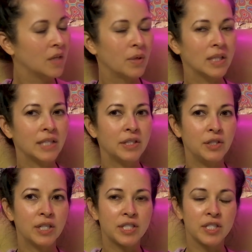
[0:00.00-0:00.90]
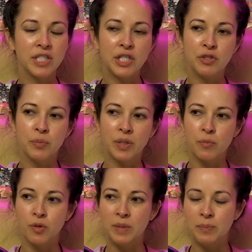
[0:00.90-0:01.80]
I like that you guys continue to bring
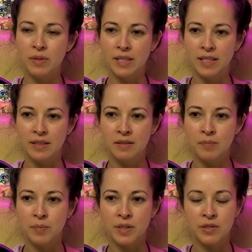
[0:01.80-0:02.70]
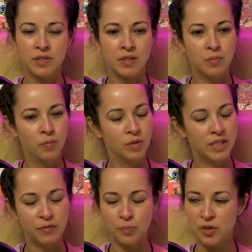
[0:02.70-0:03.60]
more people in because
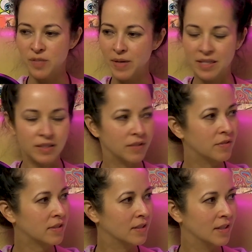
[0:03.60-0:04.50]
different perspectives